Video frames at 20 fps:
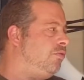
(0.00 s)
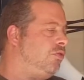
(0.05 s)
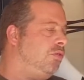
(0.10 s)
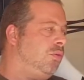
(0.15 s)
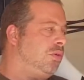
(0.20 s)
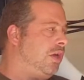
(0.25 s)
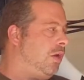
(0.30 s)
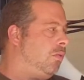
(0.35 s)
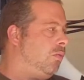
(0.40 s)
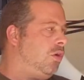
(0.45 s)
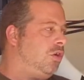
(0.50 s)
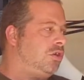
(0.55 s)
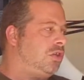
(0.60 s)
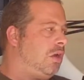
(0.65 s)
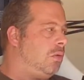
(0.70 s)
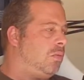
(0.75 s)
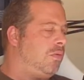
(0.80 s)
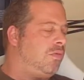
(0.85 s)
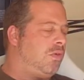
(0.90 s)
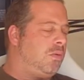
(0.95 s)
still getting work
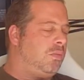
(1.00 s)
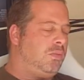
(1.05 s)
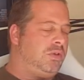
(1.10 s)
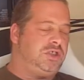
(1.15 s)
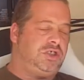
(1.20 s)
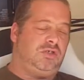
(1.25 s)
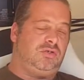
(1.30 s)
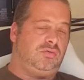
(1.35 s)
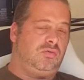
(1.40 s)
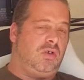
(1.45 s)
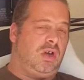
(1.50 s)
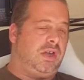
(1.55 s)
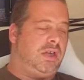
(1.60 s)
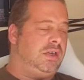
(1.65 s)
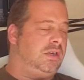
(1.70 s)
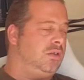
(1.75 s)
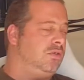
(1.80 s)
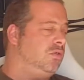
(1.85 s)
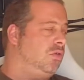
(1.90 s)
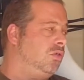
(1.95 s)
done with them, which is
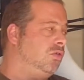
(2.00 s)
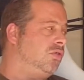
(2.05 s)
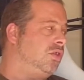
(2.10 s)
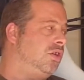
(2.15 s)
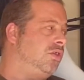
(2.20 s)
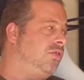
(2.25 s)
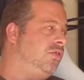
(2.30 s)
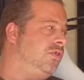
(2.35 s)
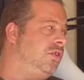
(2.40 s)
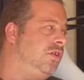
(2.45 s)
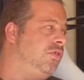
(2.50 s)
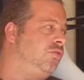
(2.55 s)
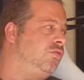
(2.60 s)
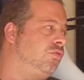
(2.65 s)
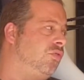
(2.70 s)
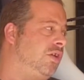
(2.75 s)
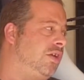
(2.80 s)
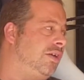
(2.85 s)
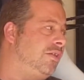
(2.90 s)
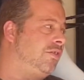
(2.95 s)
great. As long as I can see the
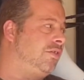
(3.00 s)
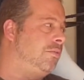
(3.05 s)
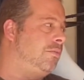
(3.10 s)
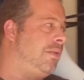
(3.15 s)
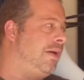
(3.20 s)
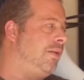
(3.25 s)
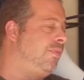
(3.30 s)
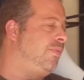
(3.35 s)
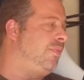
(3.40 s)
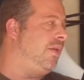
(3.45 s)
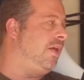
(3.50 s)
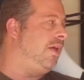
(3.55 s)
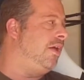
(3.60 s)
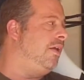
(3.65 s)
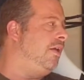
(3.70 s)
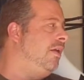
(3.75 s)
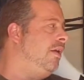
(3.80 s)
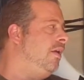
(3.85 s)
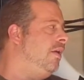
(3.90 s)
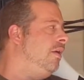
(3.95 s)
screen, that's the main thing.
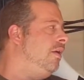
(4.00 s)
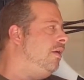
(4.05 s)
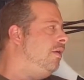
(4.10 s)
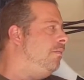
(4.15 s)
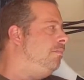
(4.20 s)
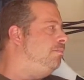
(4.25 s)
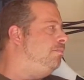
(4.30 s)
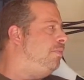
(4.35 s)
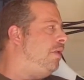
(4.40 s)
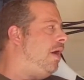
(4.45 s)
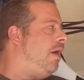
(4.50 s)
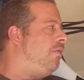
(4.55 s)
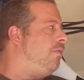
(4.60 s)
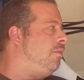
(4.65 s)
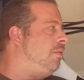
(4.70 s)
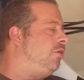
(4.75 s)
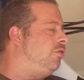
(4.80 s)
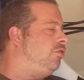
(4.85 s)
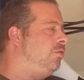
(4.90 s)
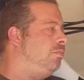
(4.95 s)
But the
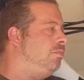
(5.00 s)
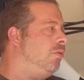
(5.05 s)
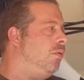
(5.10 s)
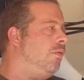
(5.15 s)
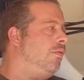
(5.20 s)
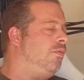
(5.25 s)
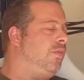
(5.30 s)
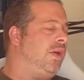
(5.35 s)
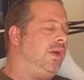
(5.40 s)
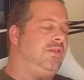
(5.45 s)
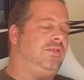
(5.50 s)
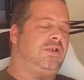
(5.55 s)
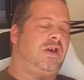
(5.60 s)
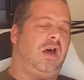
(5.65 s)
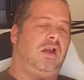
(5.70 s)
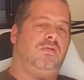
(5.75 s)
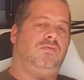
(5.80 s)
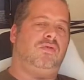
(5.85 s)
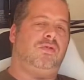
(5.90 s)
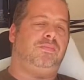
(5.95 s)
most important thing is
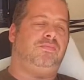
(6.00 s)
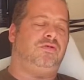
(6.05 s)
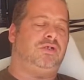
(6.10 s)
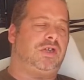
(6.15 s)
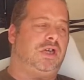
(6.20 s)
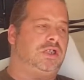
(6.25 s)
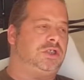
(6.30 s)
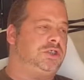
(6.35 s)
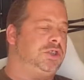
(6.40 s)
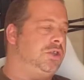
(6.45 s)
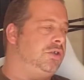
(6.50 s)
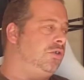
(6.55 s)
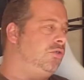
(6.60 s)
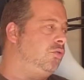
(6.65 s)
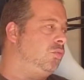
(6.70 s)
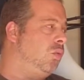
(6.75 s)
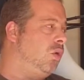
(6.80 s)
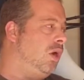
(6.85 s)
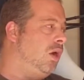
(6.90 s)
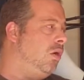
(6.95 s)
color reproduction
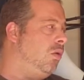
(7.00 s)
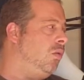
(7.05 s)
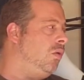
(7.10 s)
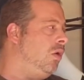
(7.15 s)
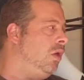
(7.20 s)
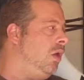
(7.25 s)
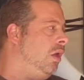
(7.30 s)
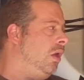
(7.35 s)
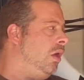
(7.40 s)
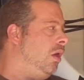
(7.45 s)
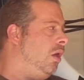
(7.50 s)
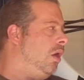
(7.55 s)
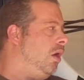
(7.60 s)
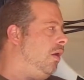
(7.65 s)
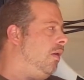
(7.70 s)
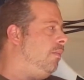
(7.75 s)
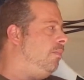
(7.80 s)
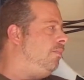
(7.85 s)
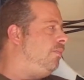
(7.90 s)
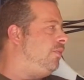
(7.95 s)
as well.
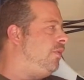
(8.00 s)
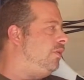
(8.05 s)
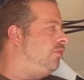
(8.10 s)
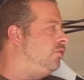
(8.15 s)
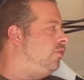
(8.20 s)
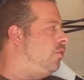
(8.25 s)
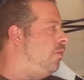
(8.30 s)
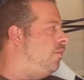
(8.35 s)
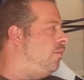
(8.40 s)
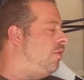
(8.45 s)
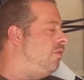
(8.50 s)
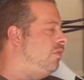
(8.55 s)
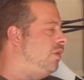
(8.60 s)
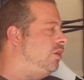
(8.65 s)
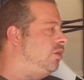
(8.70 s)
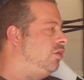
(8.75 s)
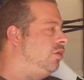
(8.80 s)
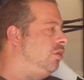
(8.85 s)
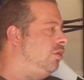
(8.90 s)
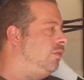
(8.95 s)
These are not very
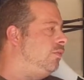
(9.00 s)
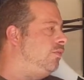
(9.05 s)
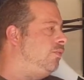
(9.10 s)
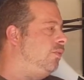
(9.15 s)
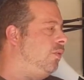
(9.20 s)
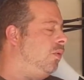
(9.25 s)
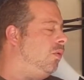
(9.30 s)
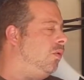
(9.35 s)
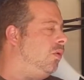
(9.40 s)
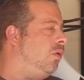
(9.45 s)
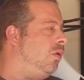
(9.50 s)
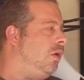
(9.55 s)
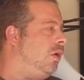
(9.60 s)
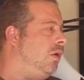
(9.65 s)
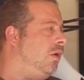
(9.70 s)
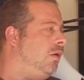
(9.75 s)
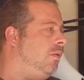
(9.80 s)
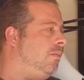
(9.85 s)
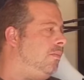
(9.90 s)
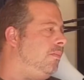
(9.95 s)
good
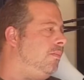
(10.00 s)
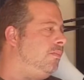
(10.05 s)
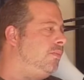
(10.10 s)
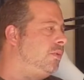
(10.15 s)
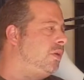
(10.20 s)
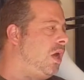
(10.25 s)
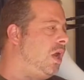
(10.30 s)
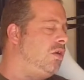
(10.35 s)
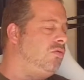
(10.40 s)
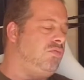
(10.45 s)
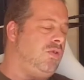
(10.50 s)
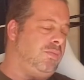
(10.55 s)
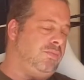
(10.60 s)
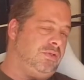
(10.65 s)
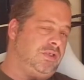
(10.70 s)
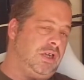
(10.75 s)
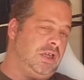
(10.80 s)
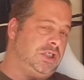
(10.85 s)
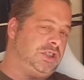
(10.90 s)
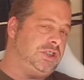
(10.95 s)
for color
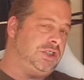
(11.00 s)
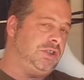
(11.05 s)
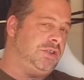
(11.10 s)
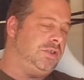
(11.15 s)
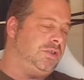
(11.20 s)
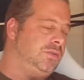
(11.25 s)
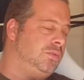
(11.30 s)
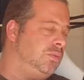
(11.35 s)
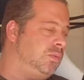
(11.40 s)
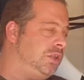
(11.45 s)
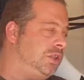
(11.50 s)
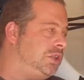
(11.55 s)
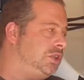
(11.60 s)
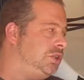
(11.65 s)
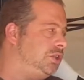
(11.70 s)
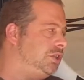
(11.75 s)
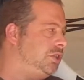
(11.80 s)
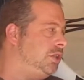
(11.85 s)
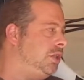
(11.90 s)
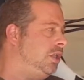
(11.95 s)
reproduction,
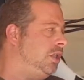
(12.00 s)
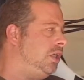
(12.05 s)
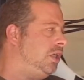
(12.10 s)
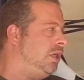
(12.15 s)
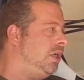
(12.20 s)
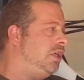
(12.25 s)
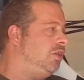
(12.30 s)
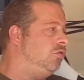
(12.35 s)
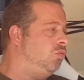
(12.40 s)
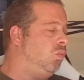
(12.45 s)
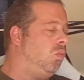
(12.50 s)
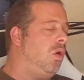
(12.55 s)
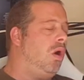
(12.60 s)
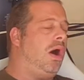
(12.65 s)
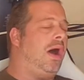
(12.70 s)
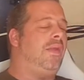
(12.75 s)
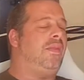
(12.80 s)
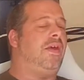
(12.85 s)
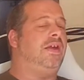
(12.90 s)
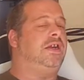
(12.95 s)
which is
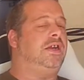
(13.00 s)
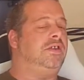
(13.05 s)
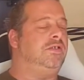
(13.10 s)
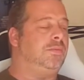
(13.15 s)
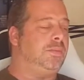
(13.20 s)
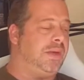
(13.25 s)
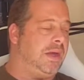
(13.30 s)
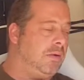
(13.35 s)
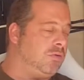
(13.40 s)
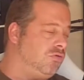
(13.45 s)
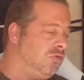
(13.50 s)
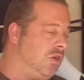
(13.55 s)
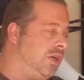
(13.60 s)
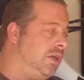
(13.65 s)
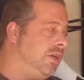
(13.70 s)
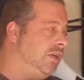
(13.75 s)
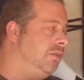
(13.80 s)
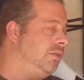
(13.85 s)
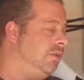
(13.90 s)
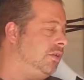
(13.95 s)
why they need to be
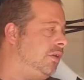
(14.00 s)
upgraded